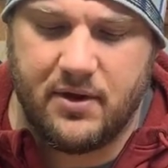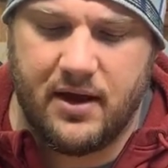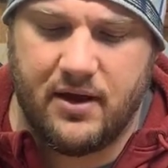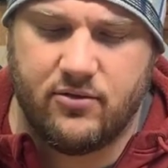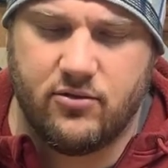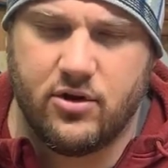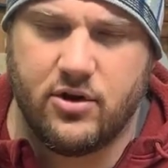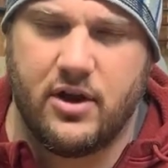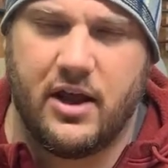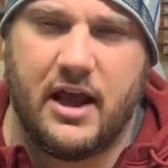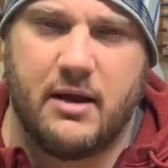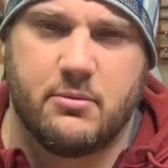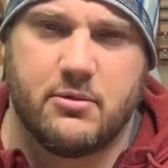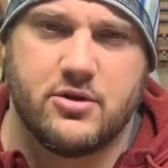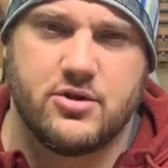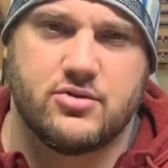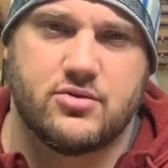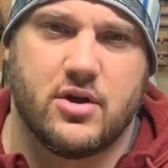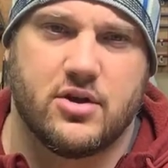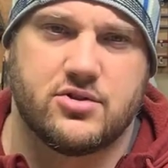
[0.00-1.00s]
Good hammer
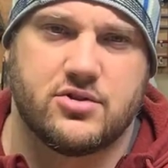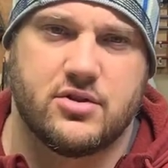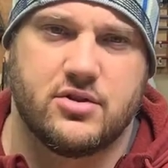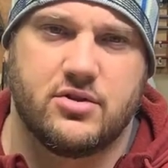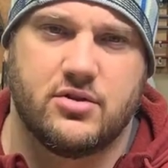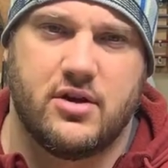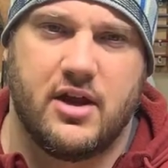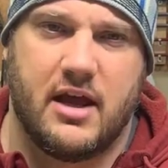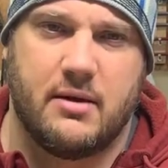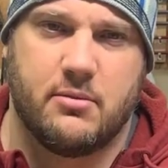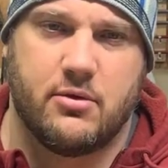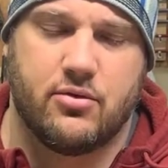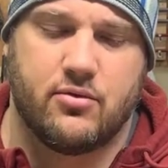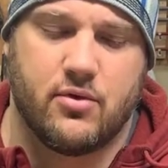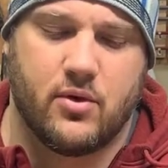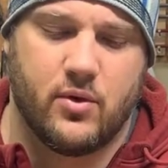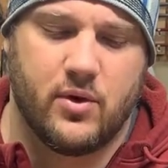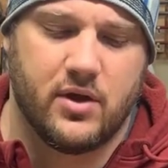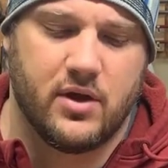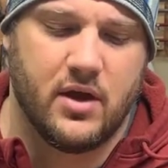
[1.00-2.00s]
instruction, good hammer
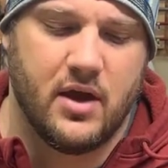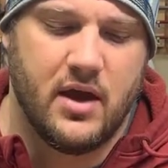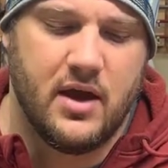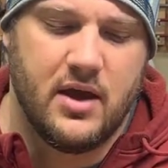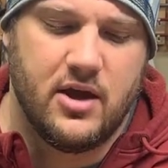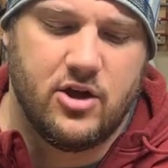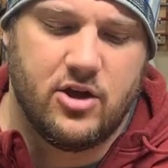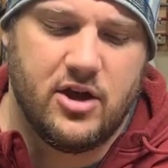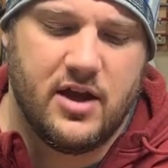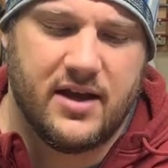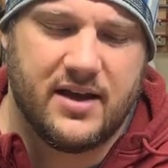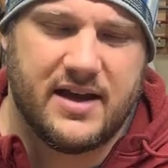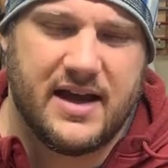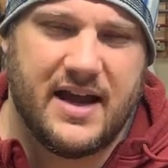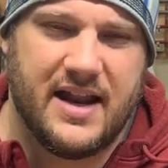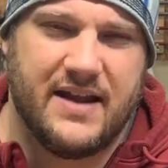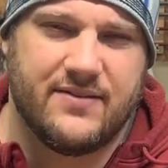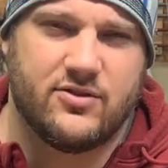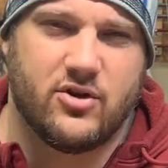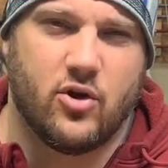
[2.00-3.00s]
throwing, you
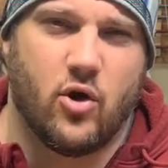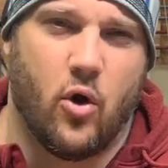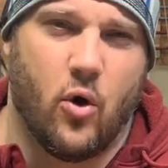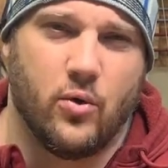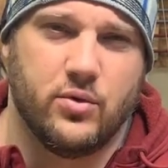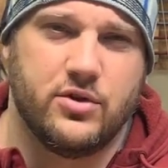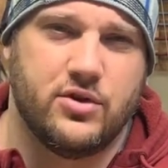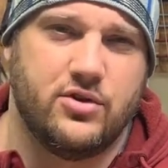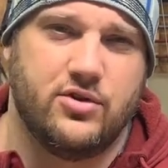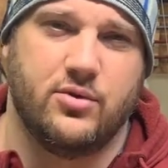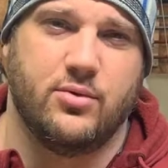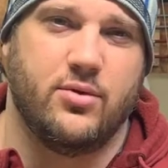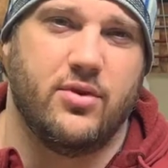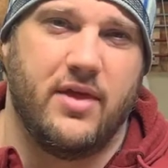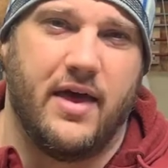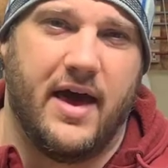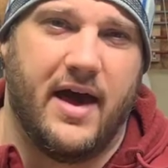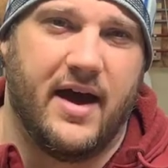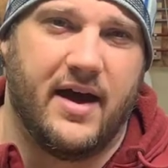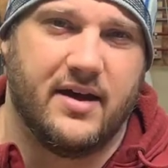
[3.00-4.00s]
kind of have to only do
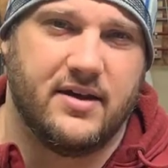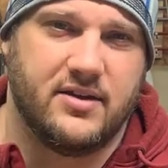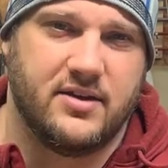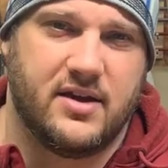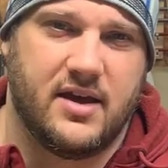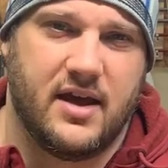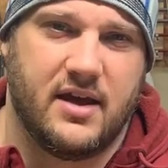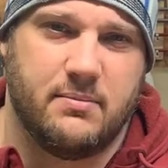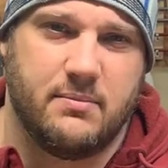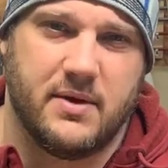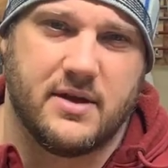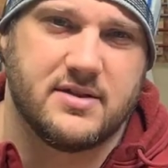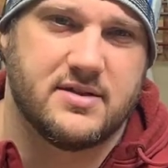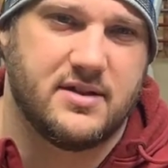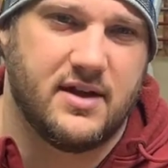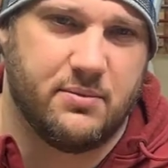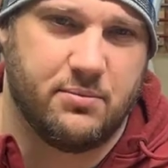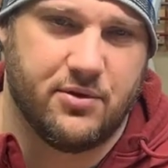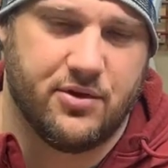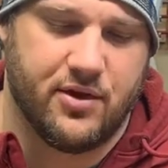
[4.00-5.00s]
that. You can't mix
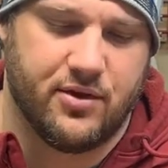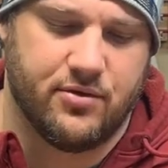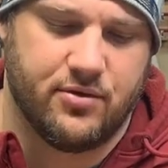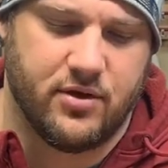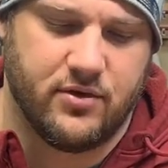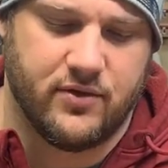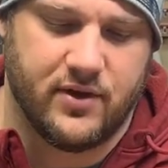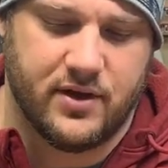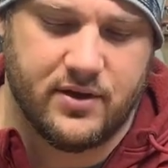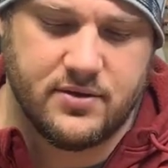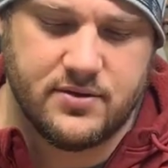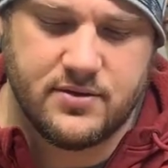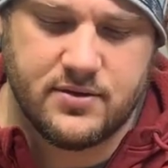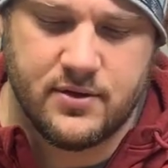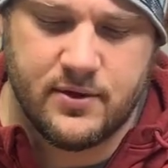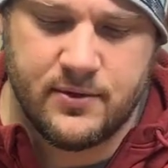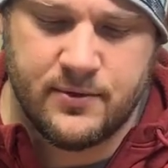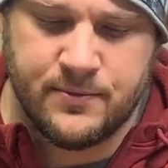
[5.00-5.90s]
it up with other events.